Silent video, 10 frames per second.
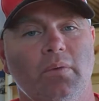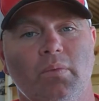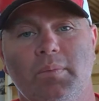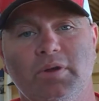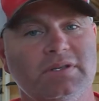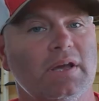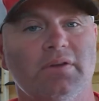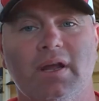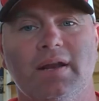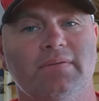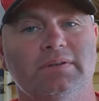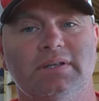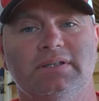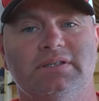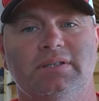we put together kind of a
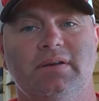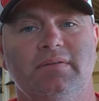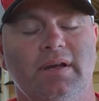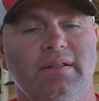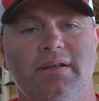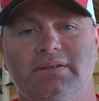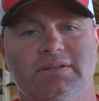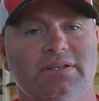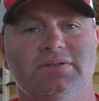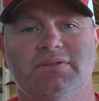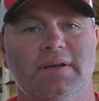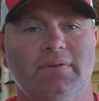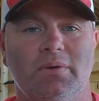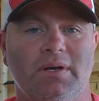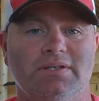list of, I think, 6 or
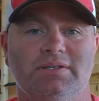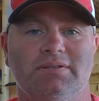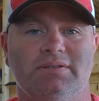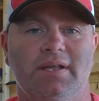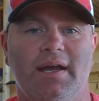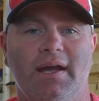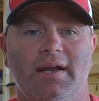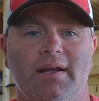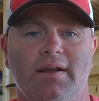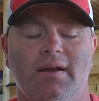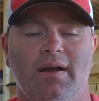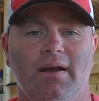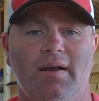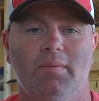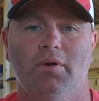7 questions that
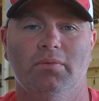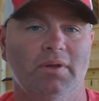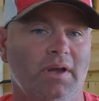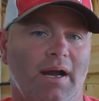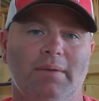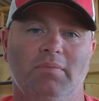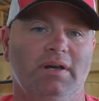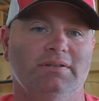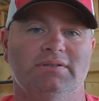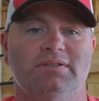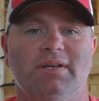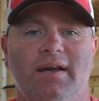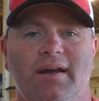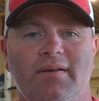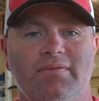are really hot buttons
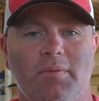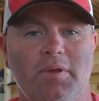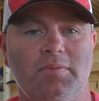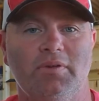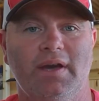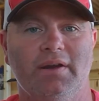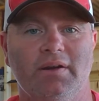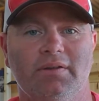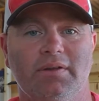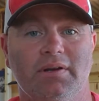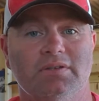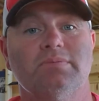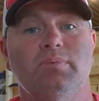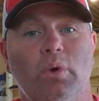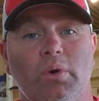for people that are
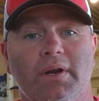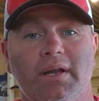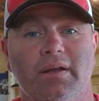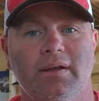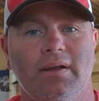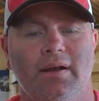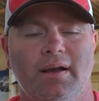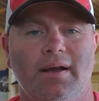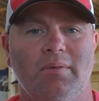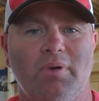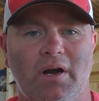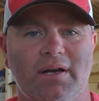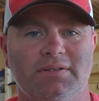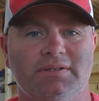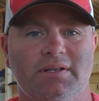exploring
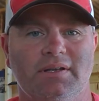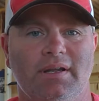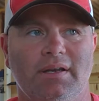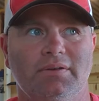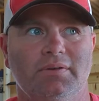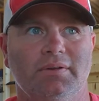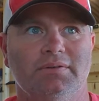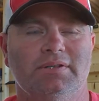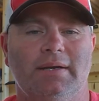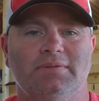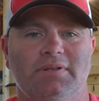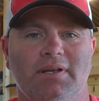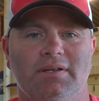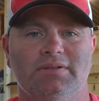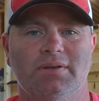ponds and doing those types of
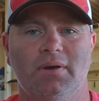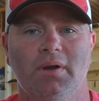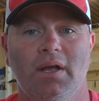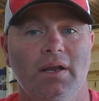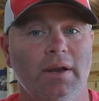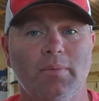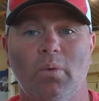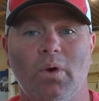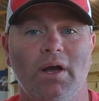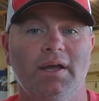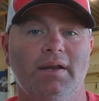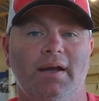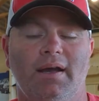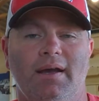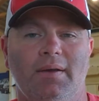things. So number one,
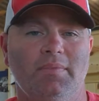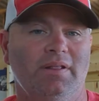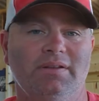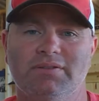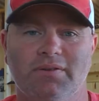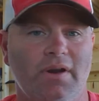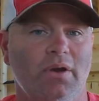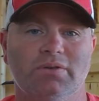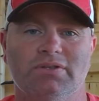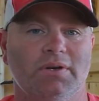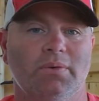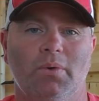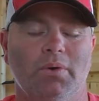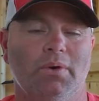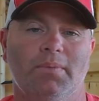and these are no certain
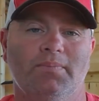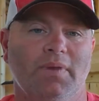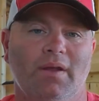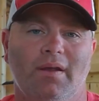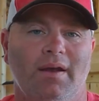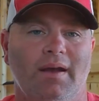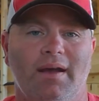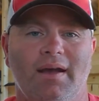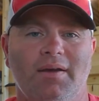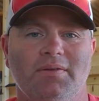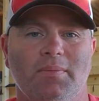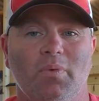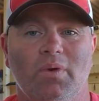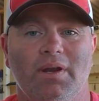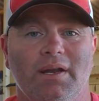order. Number
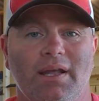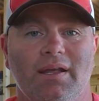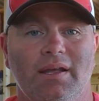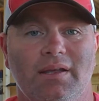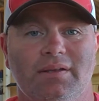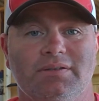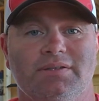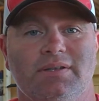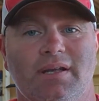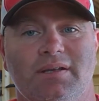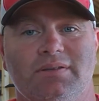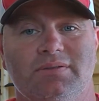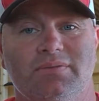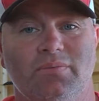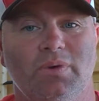one
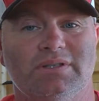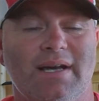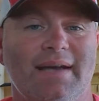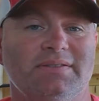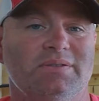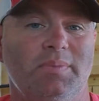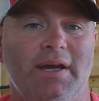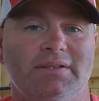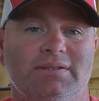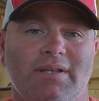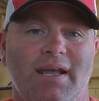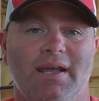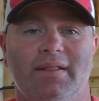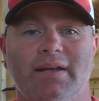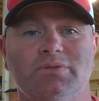is what size is best,
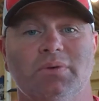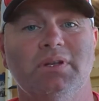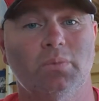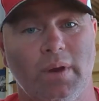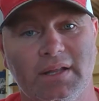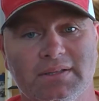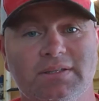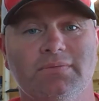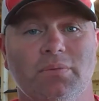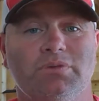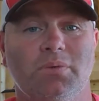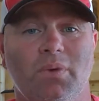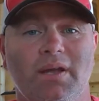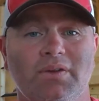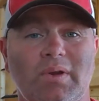and that's really relative to
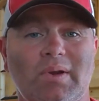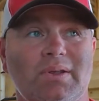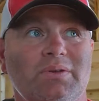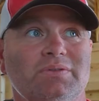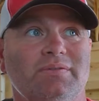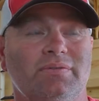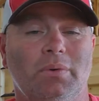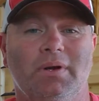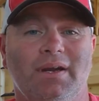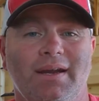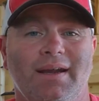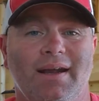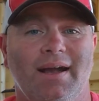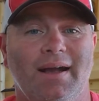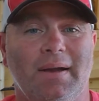what you're going to use it for.
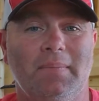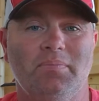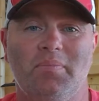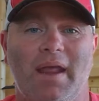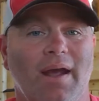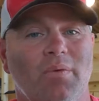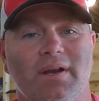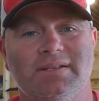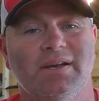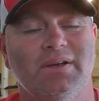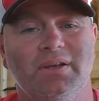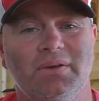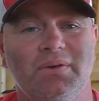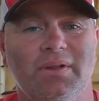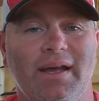Man, I want to tell
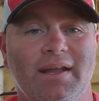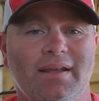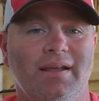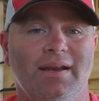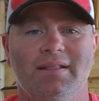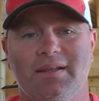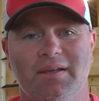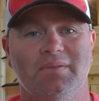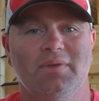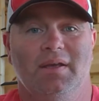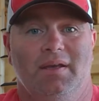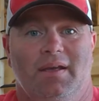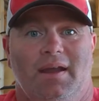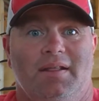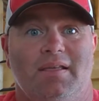you, like, anything
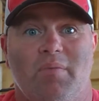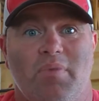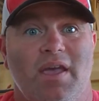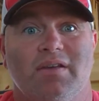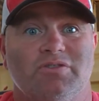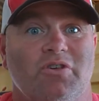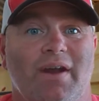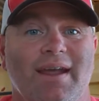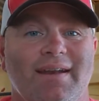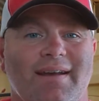big is great,